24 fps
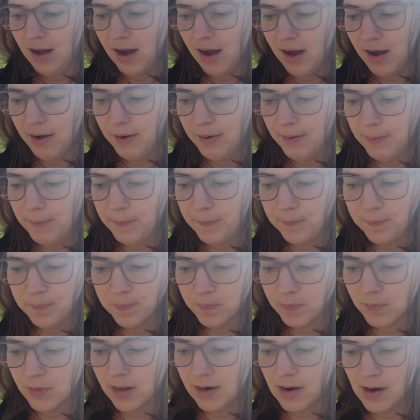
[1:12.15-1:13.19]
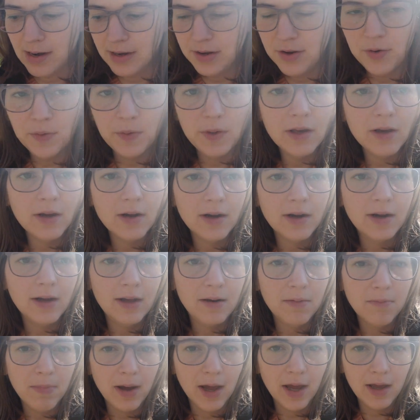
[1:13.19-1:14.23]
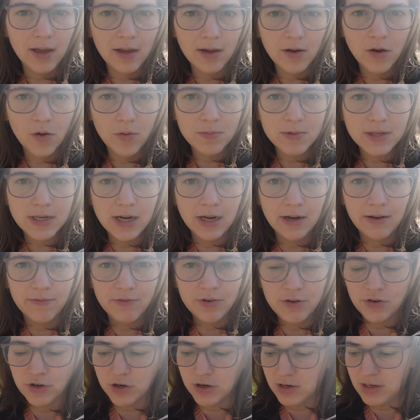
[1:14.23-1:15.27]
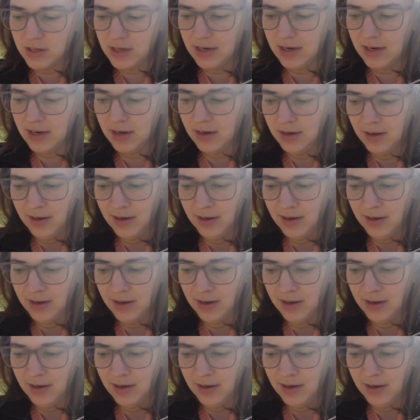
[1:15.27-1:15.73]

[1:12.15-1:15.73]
I know here in my home state of New Jersey,